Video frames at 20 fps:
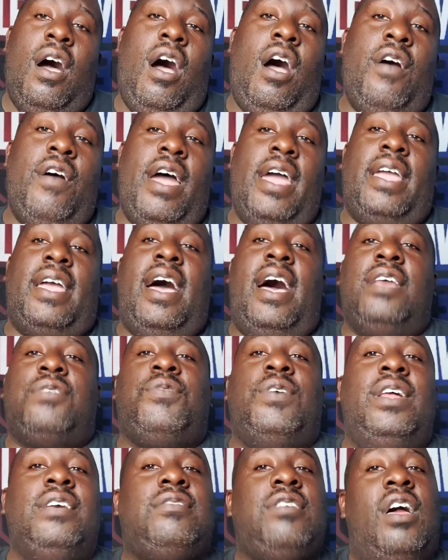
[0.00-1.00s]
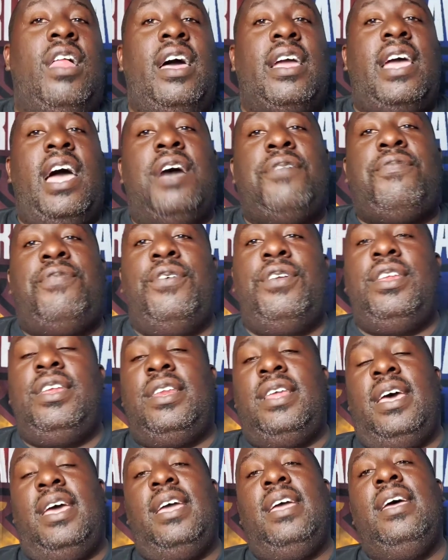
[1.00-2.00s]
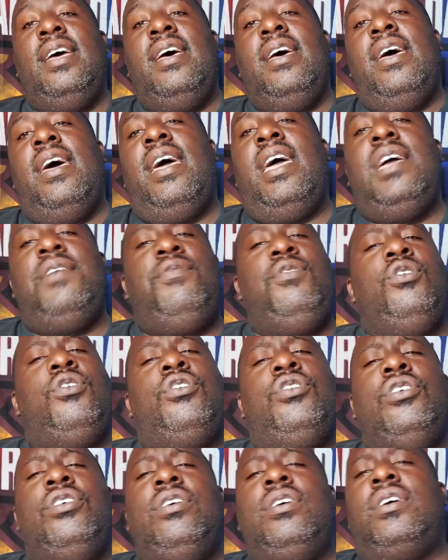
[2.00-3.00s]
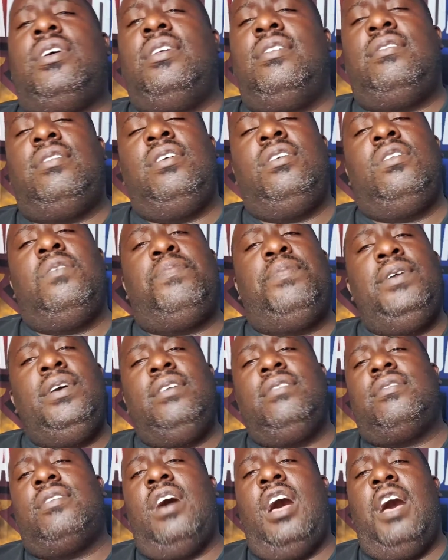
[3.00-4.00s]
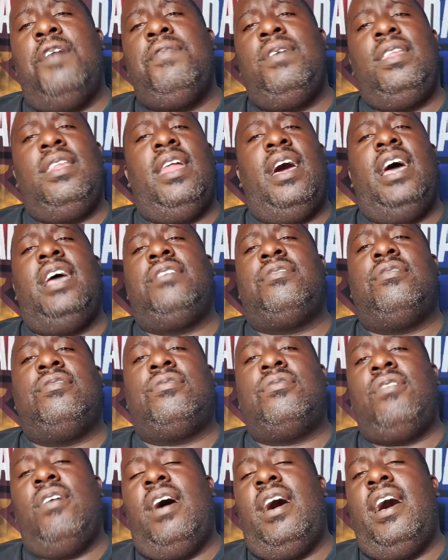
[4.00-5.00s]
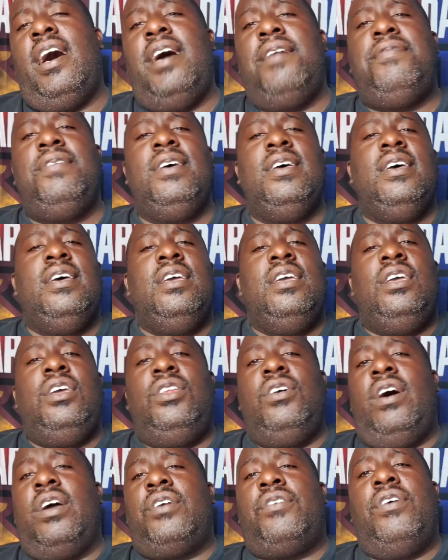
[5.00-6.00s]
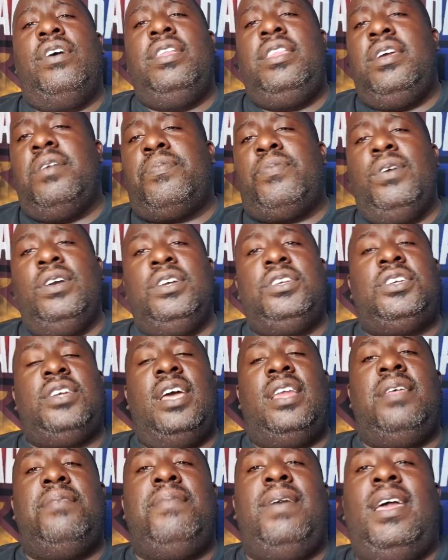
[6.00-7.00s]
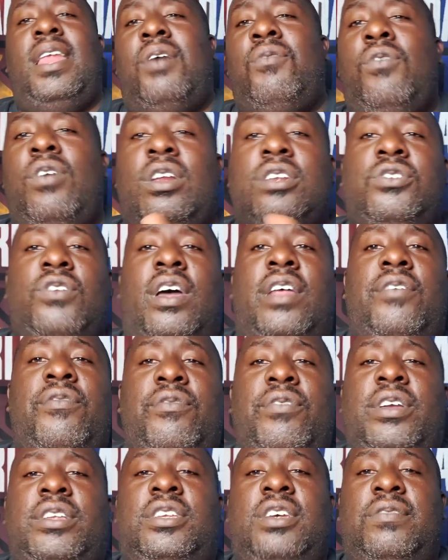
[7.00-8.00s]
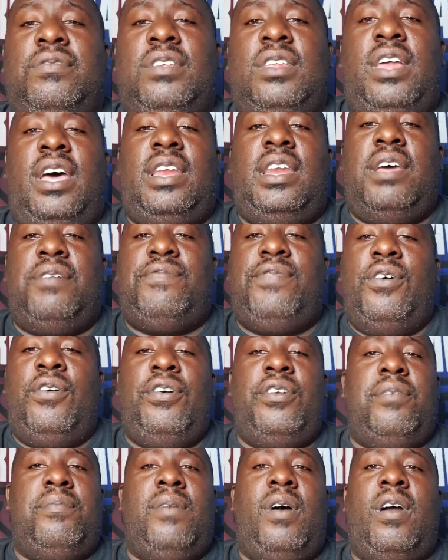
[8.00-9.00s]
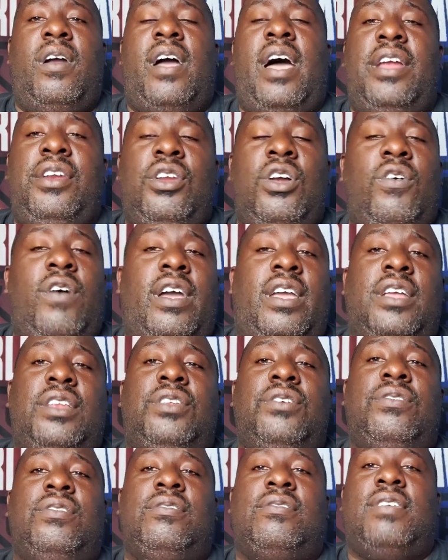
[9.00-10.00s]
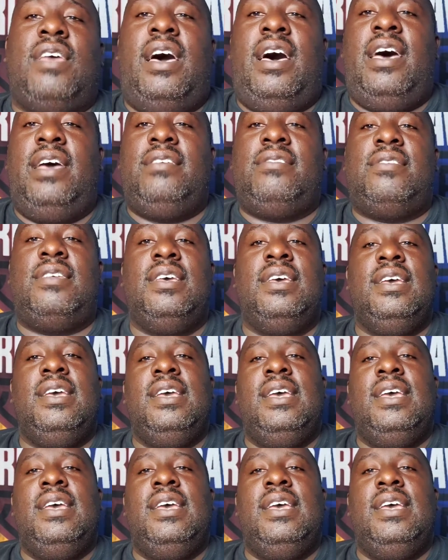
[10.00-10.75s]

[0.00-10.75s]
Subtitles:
All right, guys. Well, that's all I got for you today. Hey, if you could continue to please comment, like, subscribe. You know, I greatly appreciate it, man. I want to try to reach up to like that 400 mark. I know I can do this, guys,